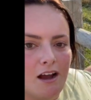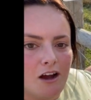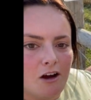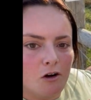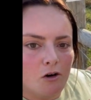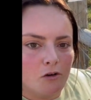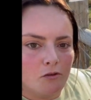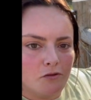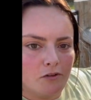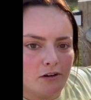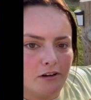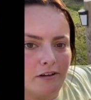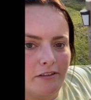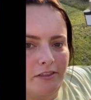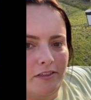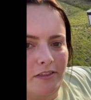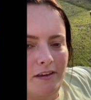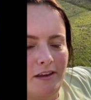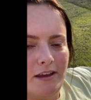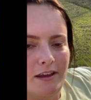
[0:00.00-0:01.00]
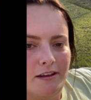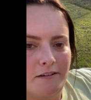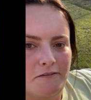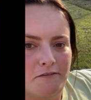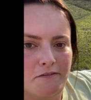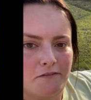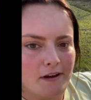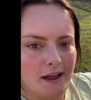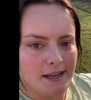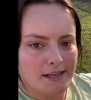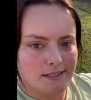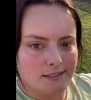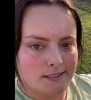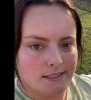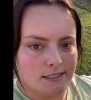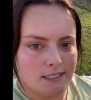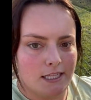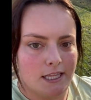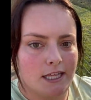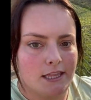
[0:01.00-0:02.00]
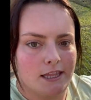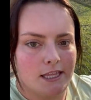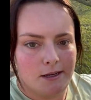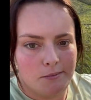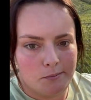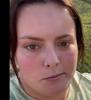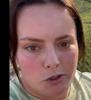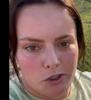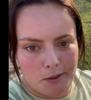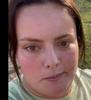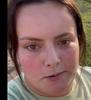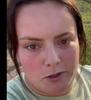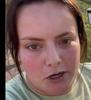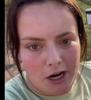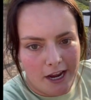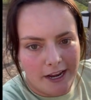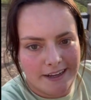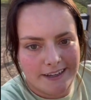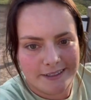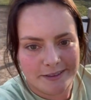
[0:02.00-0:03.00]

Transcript: over the fence to let them drip dry.